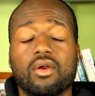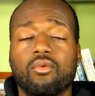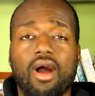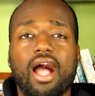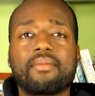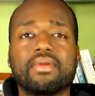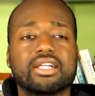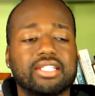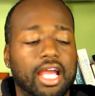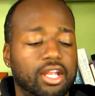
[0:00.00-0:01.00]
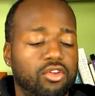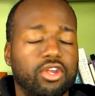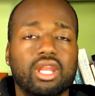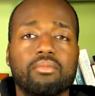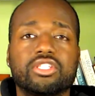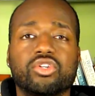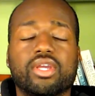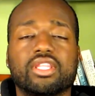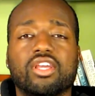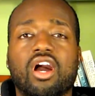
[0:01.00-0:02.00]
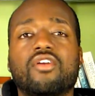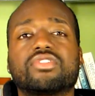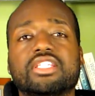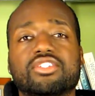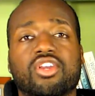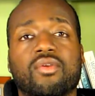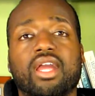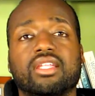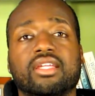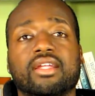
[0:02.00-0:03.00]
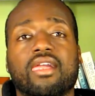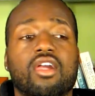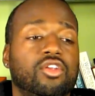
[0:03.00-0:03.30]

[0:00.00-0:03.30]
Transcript: Why? Because I know you're going to be doing the off season correctly.